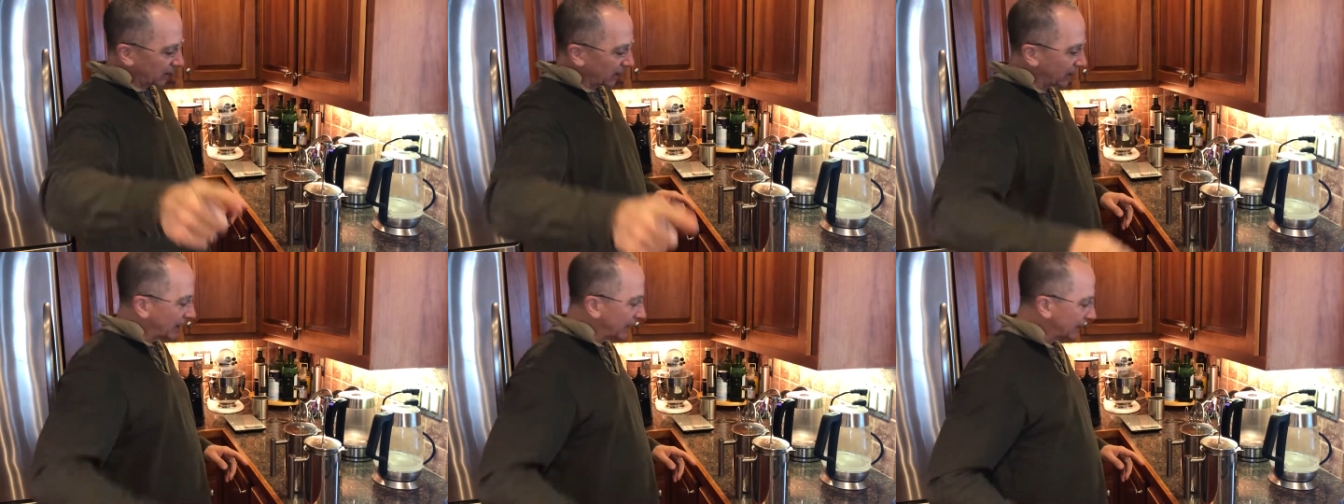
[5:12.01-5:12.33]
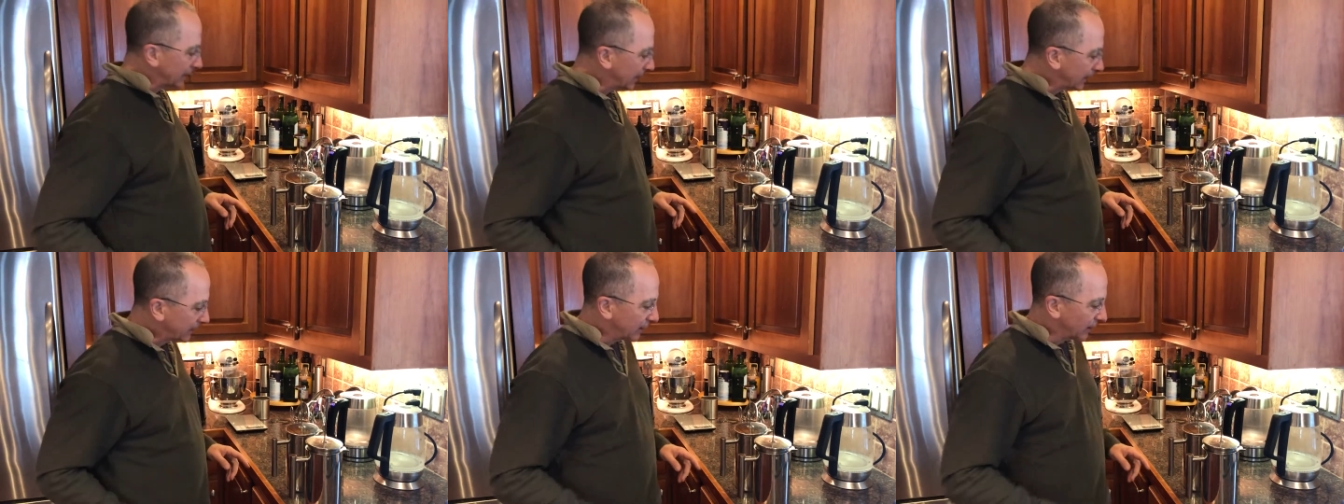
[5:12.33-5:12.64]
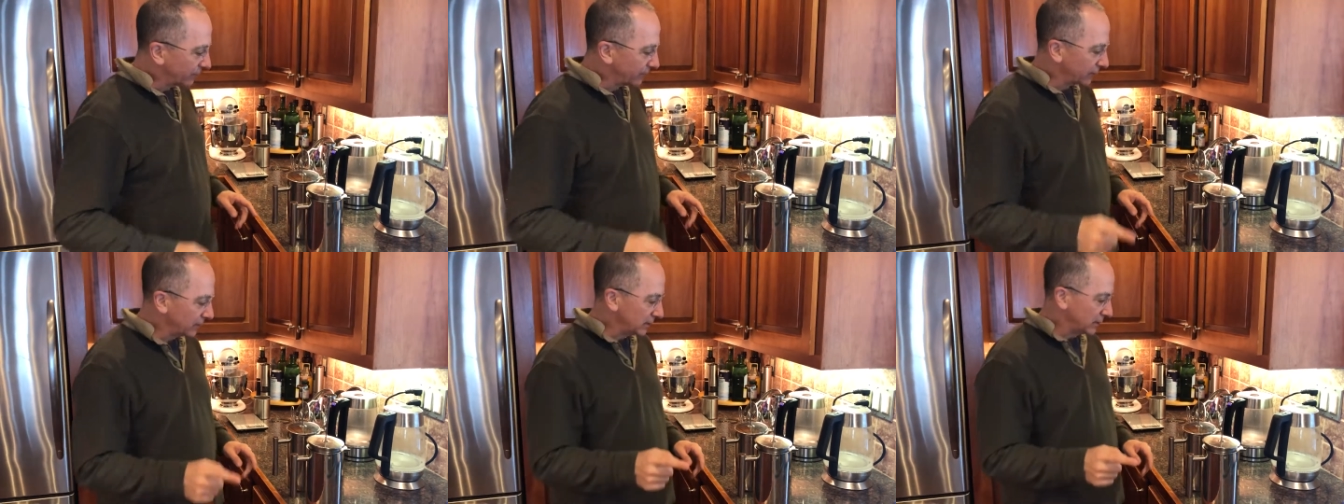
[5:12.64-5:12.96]
I got that
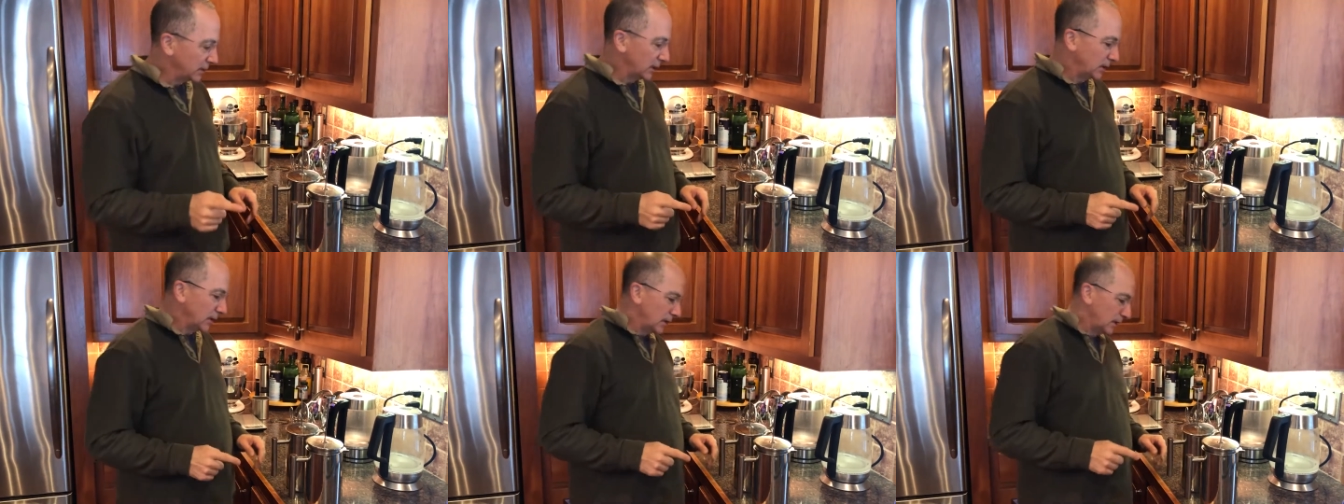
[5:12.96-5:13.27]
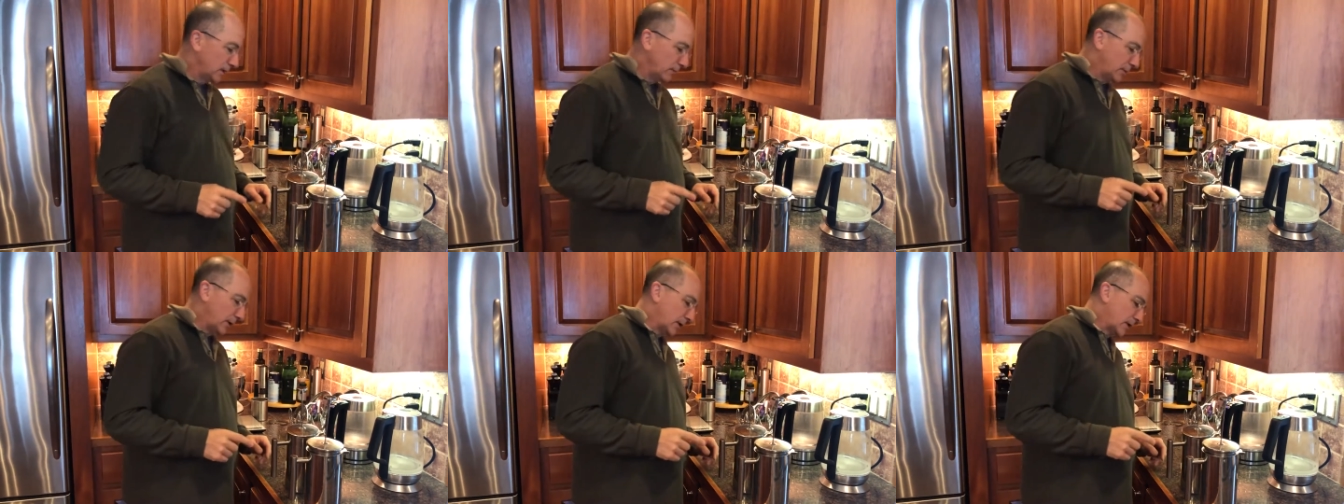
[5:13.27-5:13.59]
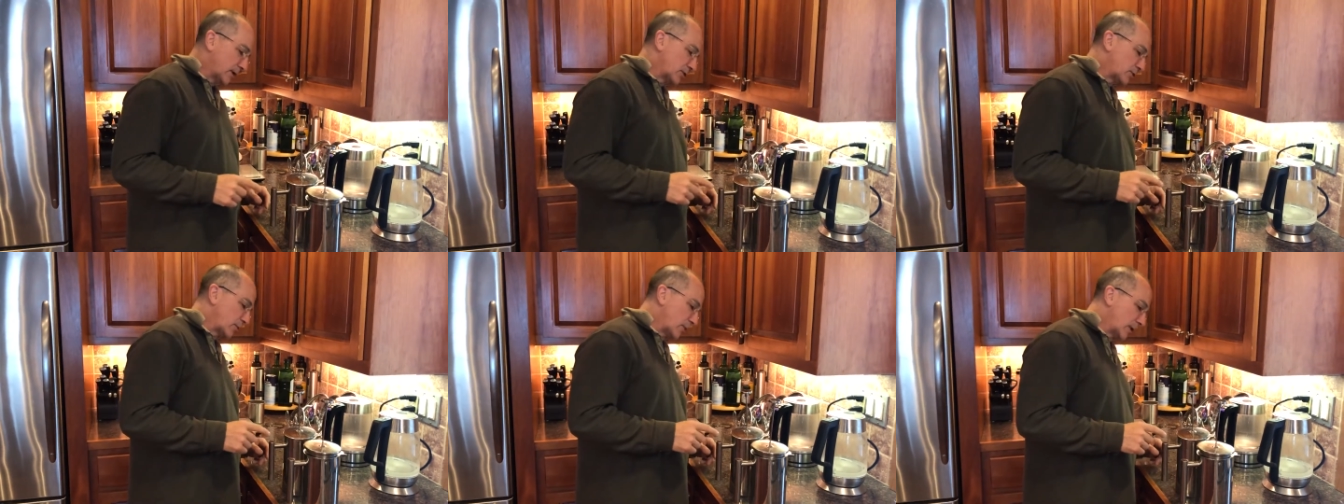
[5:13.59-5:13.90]
covered,
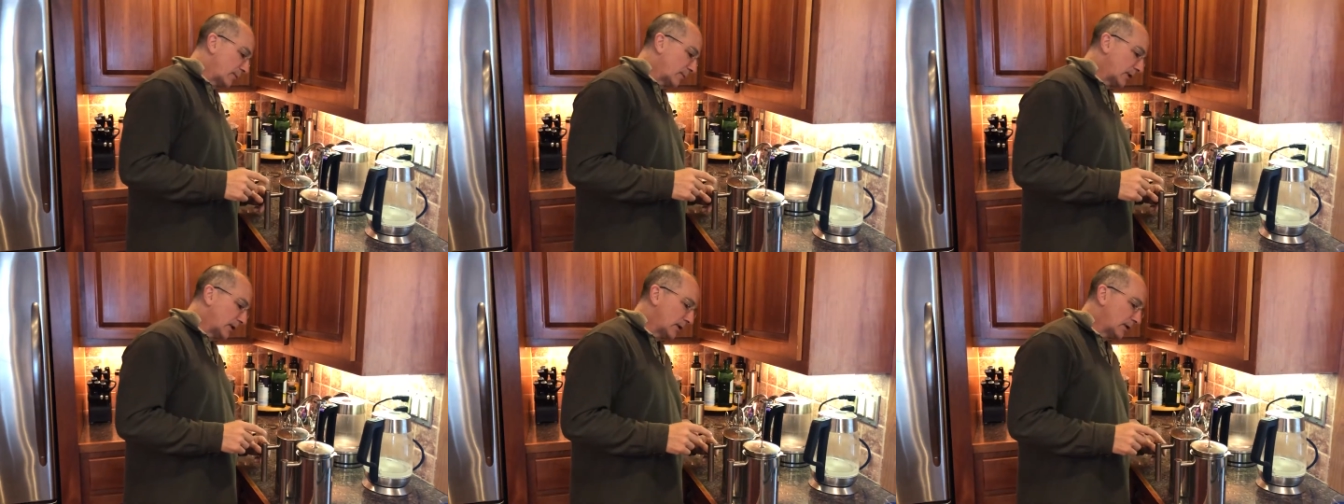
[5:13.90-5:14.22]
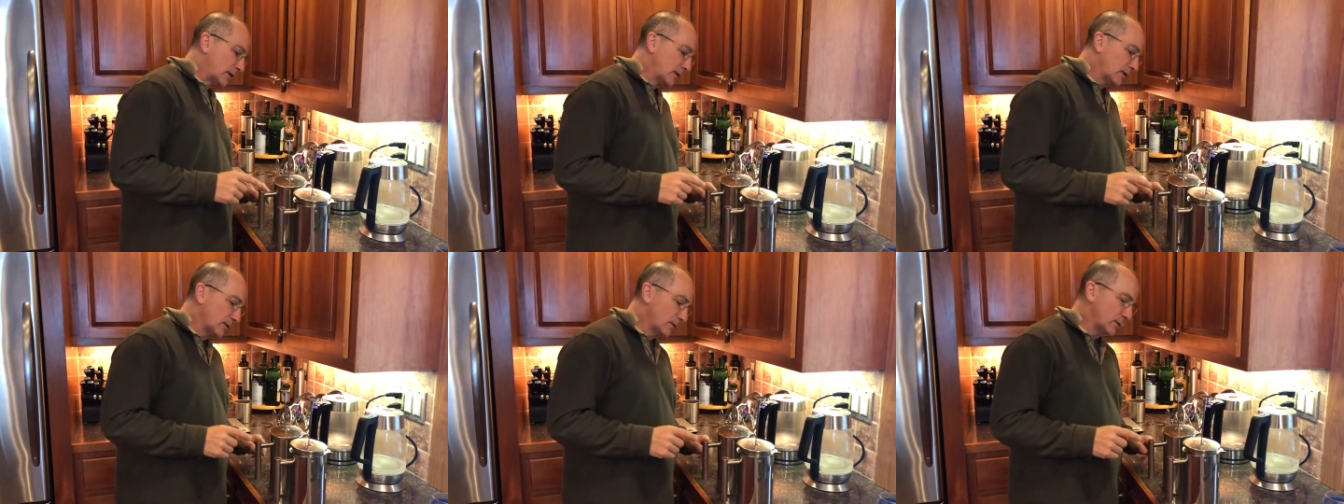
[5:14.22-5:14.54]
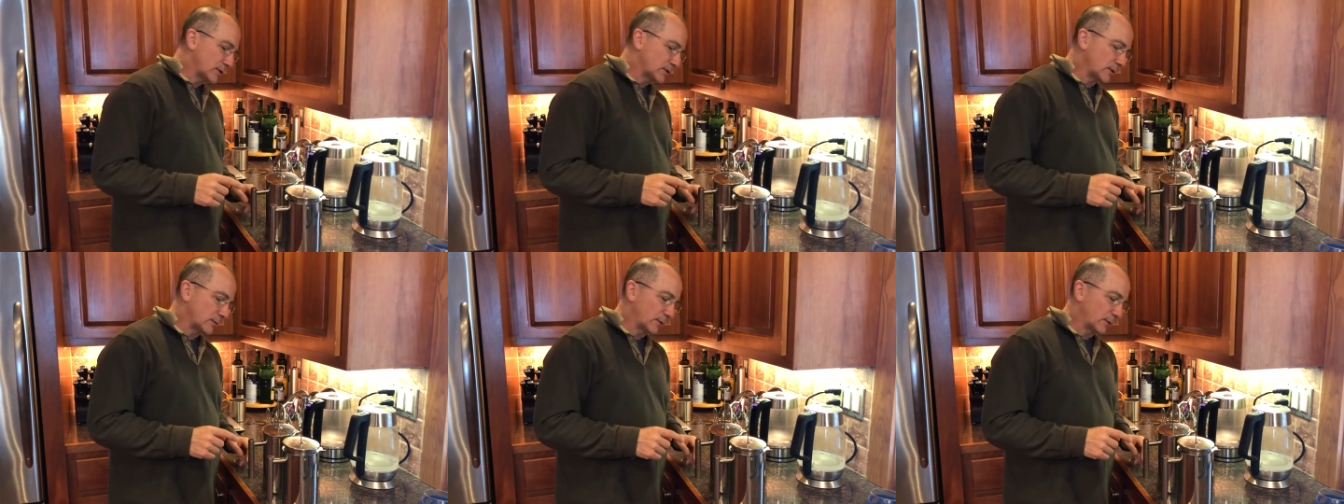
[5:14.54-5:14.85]
because what I'm gonna
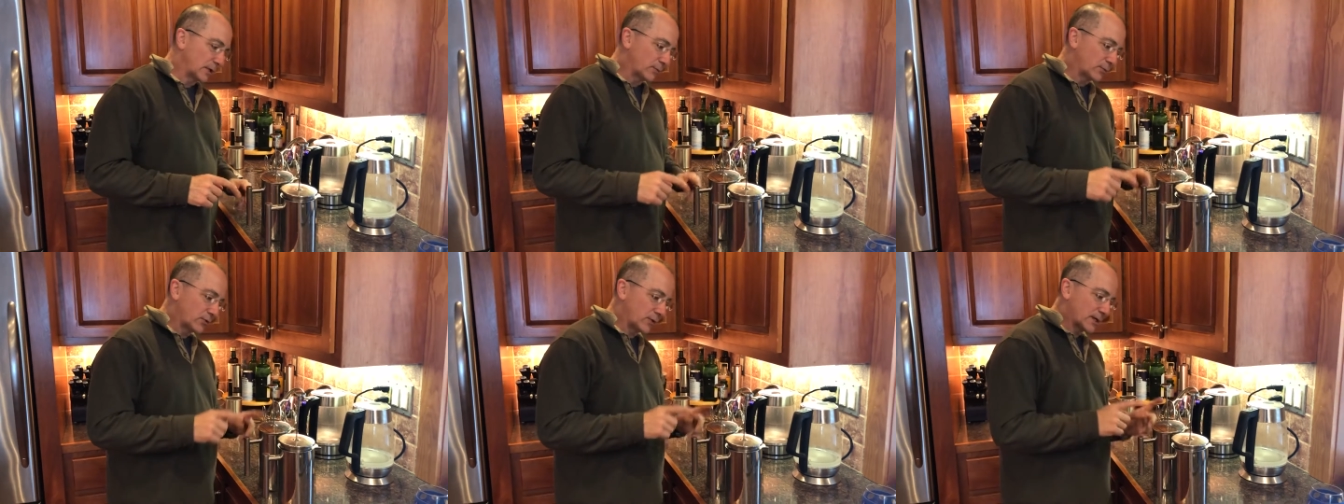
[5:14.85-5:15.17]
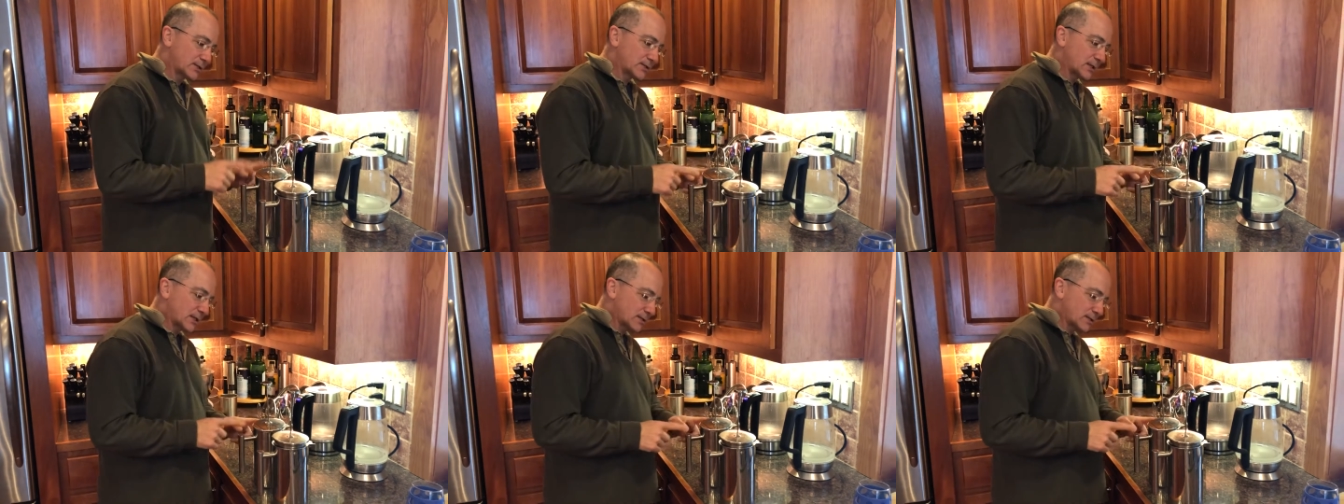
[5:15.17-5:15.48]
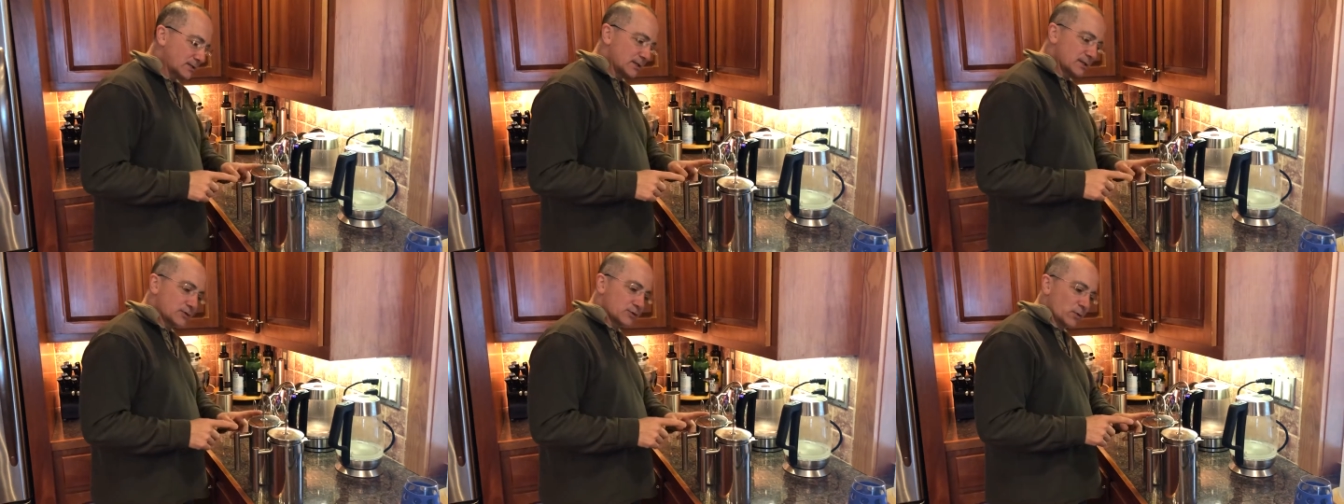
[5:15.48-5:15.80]
do is I'm gonna process
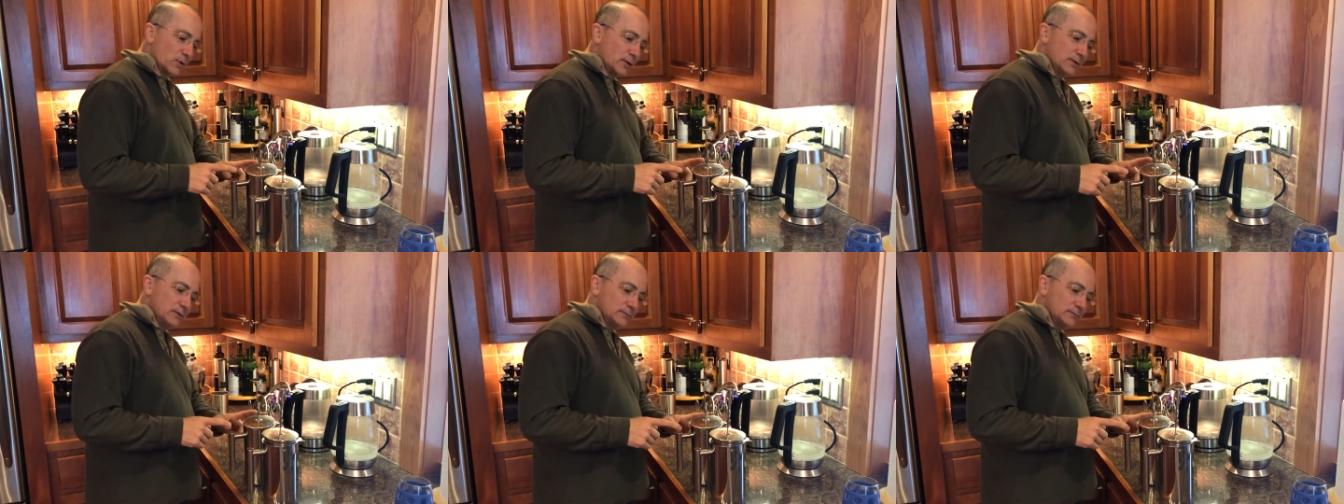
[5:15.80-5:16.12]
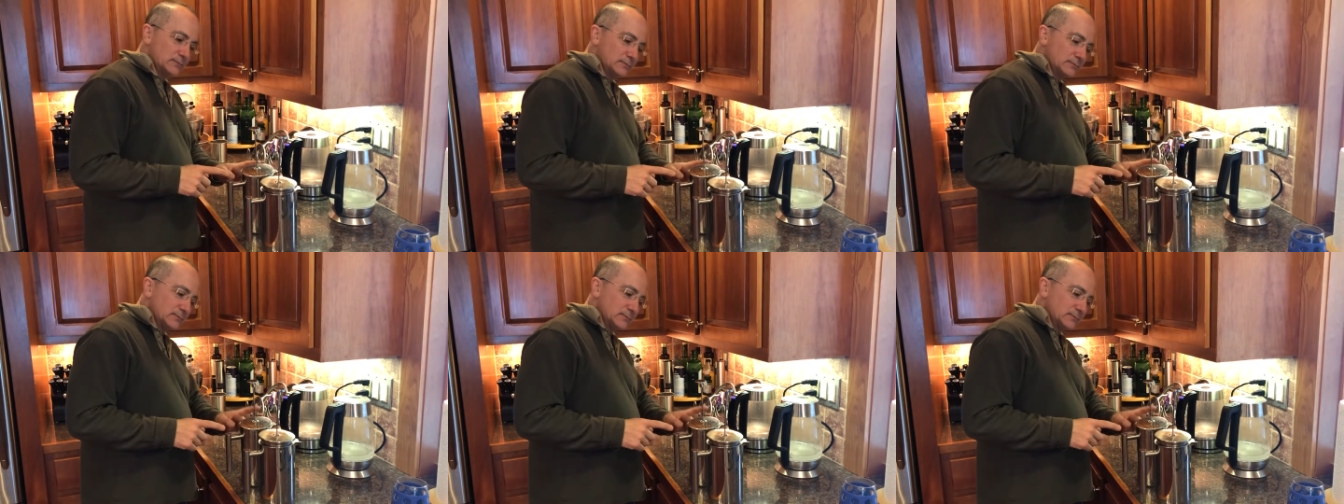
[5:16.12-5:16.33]
this one